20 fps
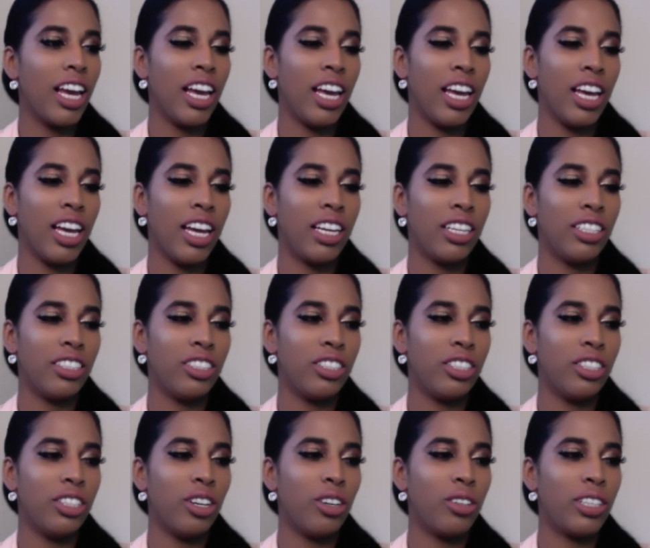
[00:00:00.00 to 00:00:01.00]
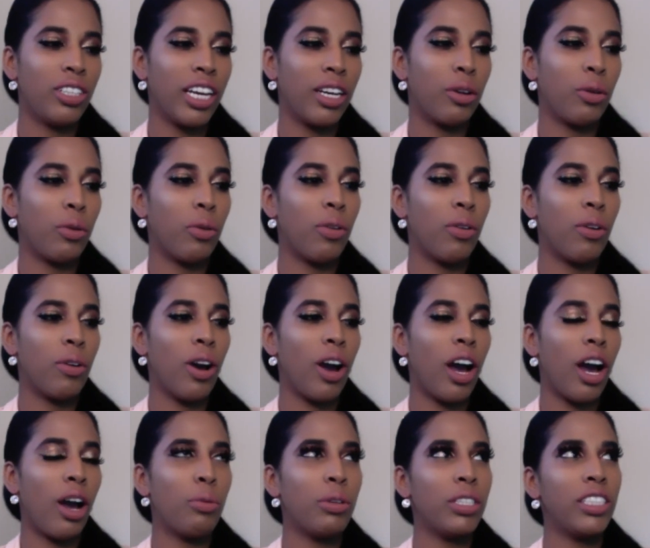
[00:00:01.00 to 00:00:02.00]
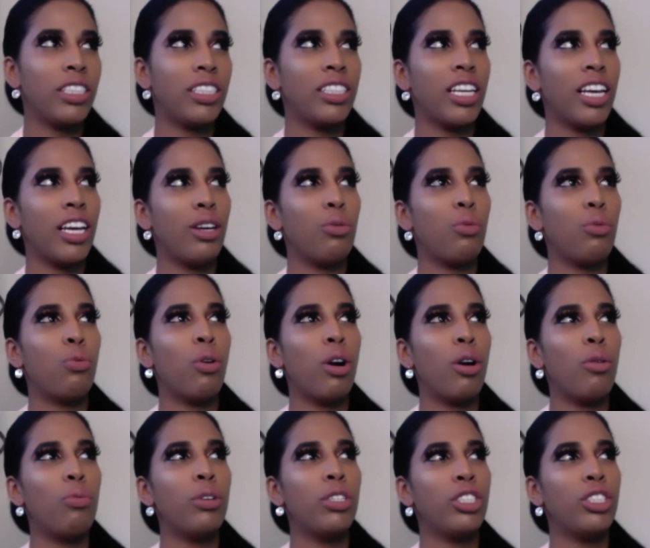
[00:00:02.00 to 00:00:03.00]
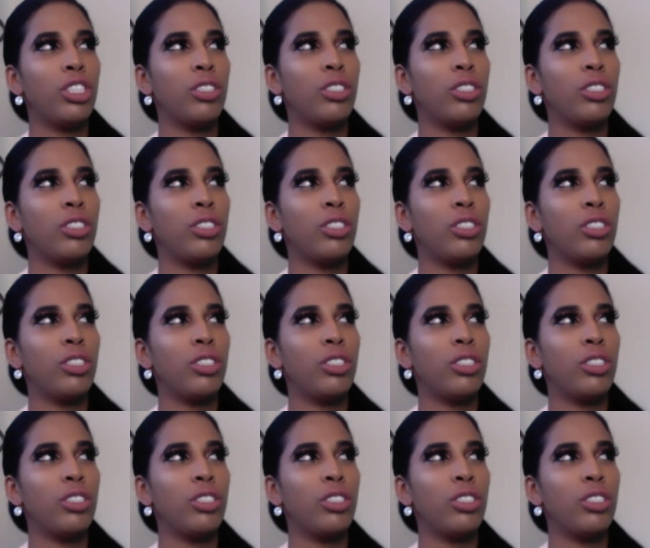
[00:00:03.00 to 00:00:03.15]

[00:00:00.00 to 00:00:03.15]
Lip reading: And I would say, what would